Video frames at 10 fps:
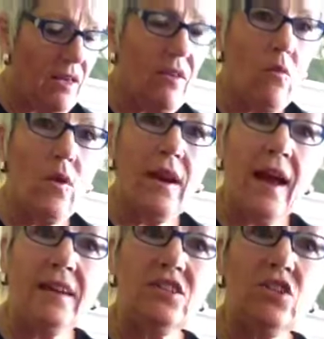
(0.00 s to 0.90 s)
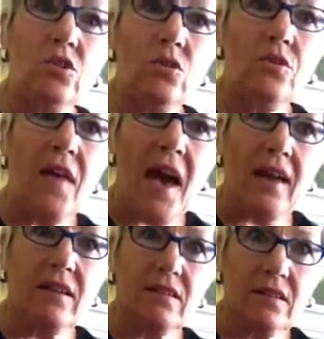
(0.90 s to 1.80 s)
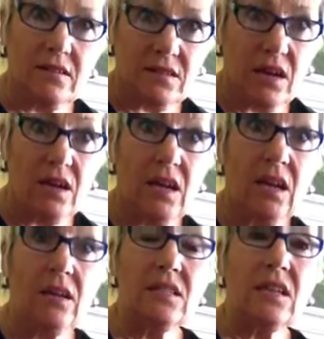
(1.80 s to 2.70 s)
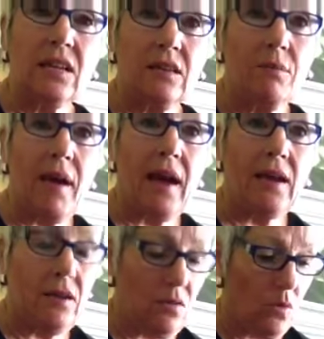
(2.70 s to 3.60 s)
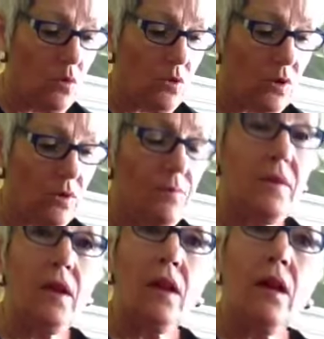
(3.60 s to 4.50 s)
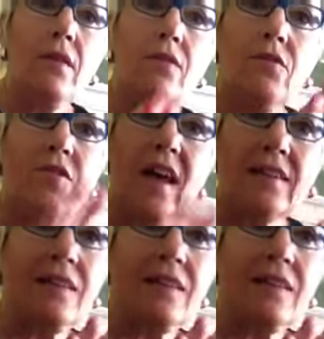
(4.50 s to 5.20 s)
when I do that little tugging to get them back into order, that's